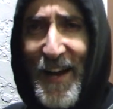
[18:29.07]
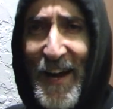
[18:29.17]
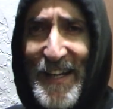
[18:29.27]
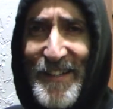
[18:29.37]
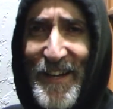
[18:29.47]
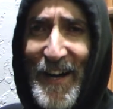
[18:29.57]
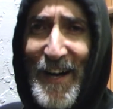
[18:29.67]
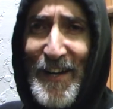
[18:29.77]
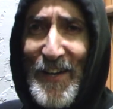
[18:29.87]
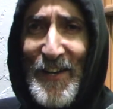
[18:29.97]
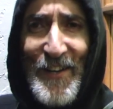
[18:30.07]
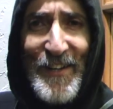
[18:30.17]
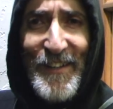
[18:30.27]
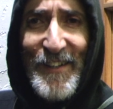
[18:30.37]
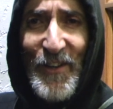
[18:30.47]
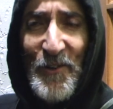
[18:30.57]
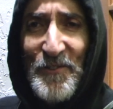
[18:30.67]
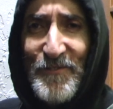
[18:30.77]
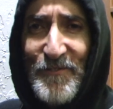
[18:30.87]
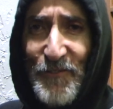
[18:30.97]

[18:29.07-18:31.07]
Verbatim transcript: and you know,